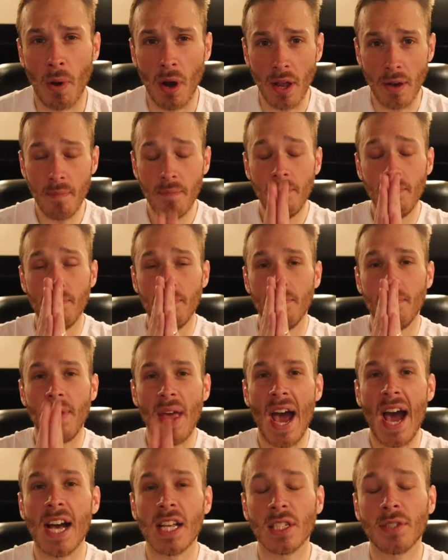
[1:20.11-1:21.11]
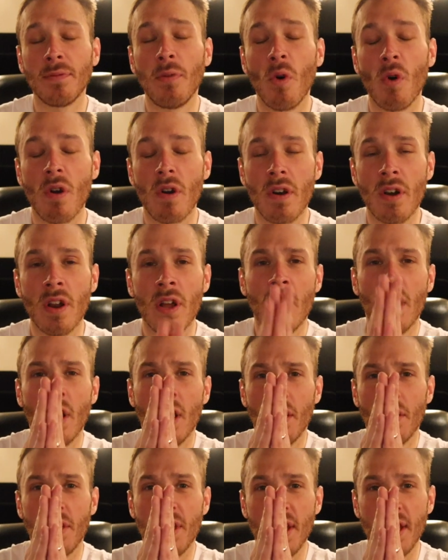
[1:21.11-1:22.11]
But as for
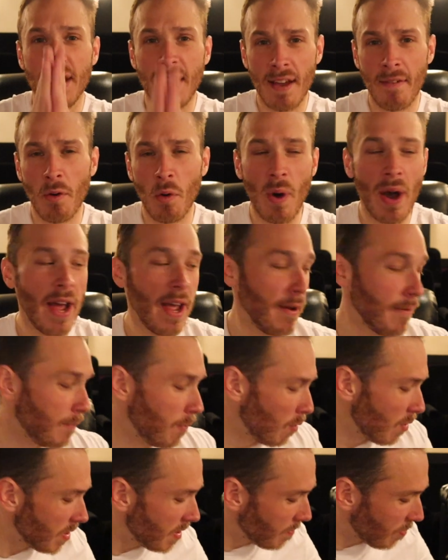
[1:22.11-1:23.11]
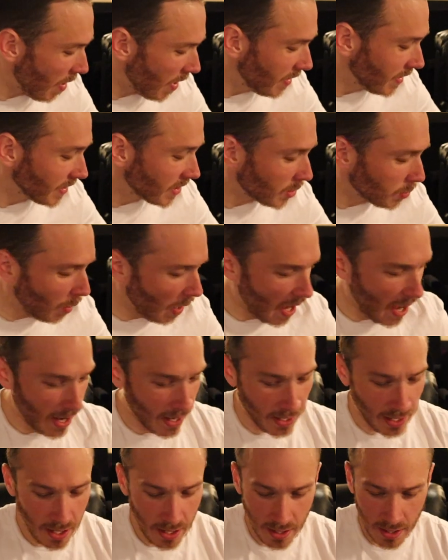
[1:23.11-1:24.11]
the giveaway for the Breitling
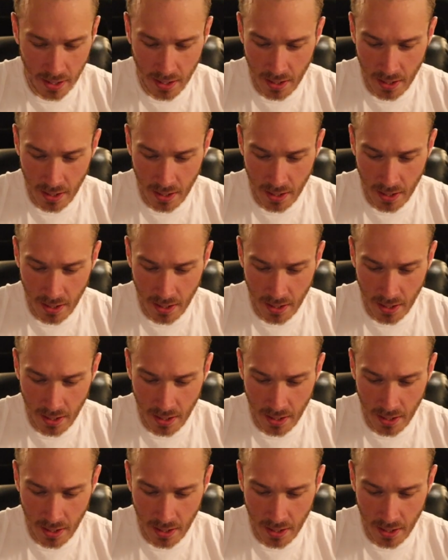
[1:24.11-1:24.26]
swag,